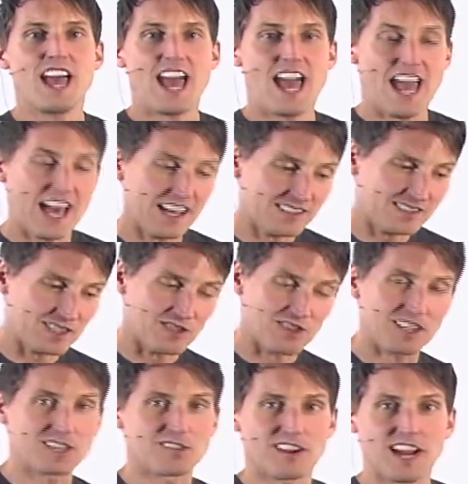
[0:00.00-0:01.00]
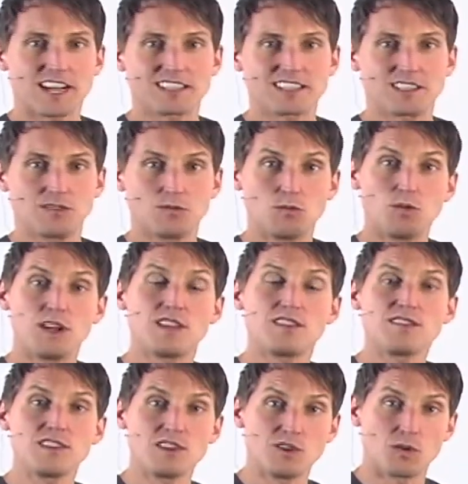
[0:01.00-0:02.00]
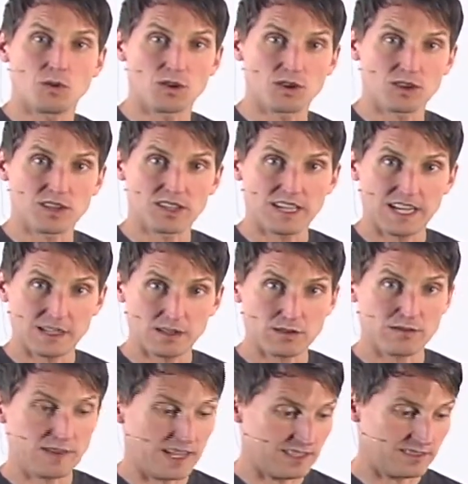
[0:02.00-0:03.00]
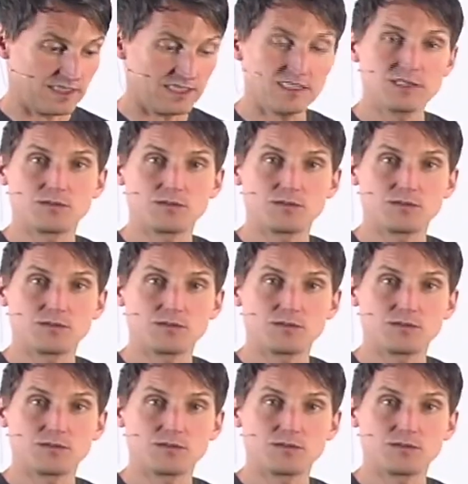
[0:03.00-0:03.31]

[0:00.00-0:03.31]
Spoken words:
as they're interacting with your interfaces,